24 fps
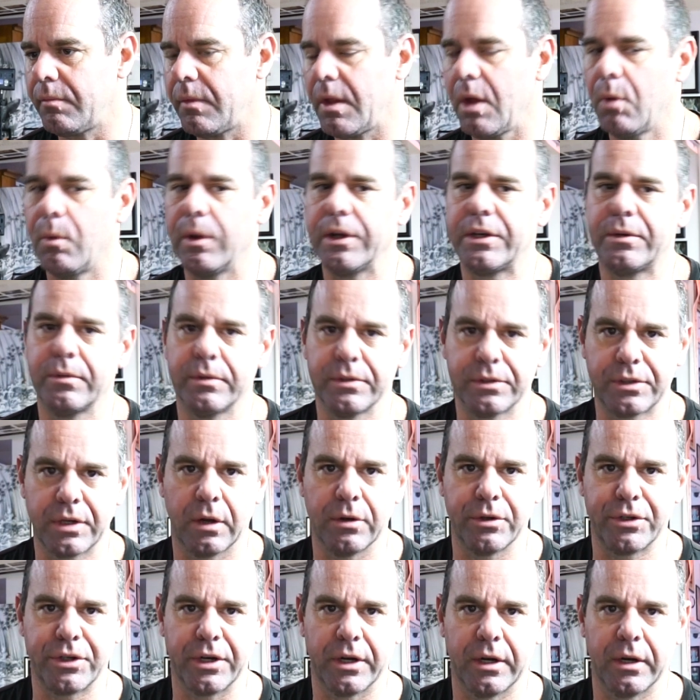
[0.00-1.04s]
I went to his
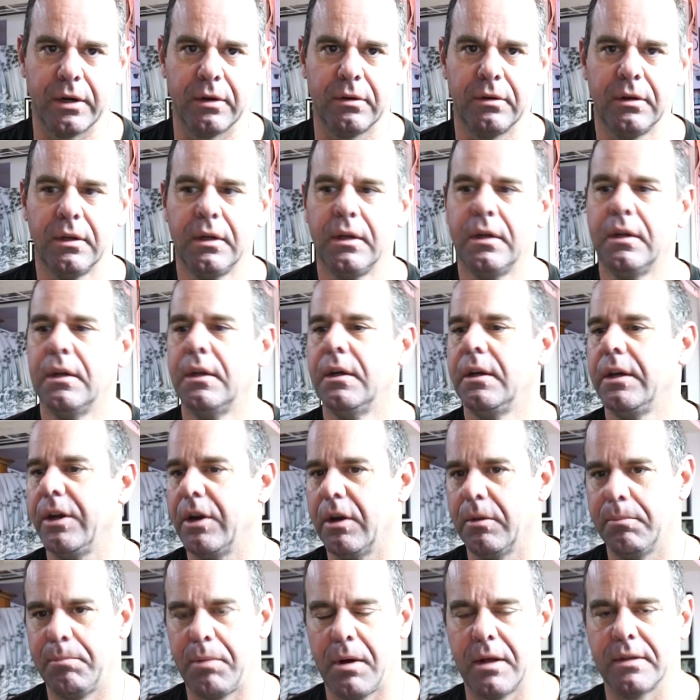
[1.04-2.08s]
dojo,
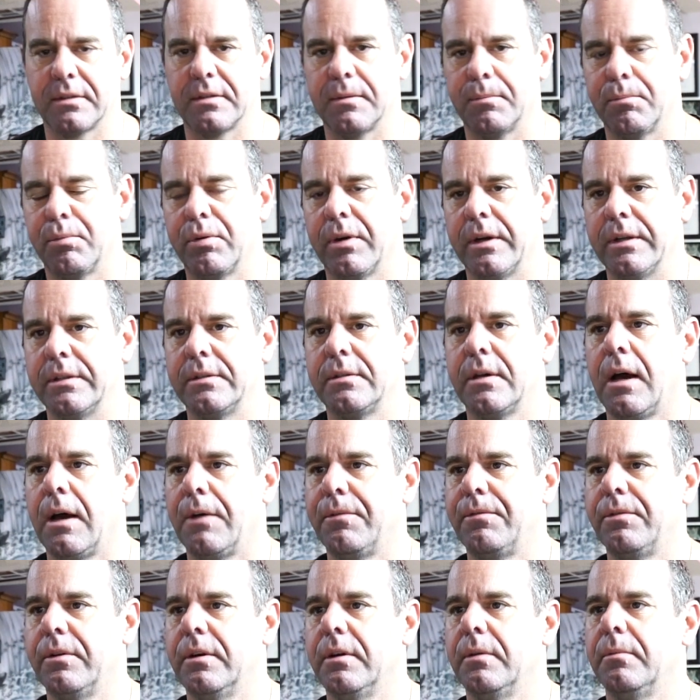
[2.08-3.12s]
bought some prints
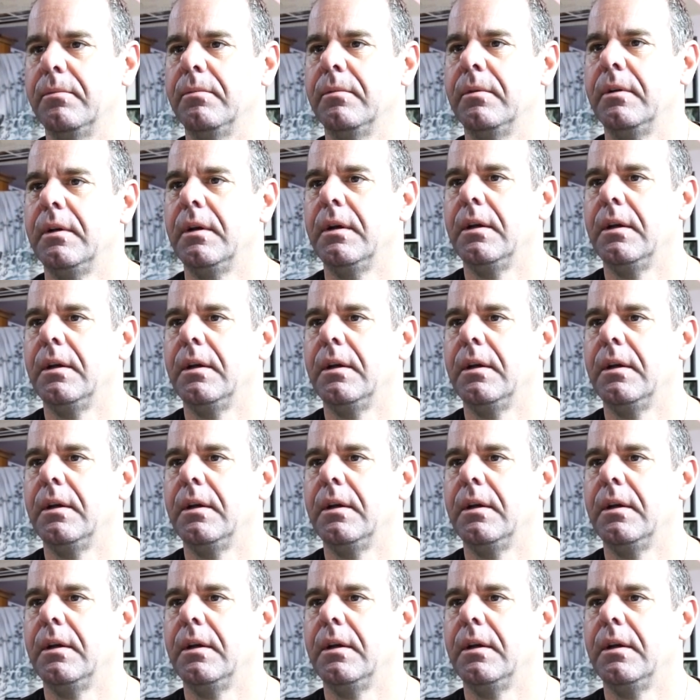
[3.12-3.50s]
off him,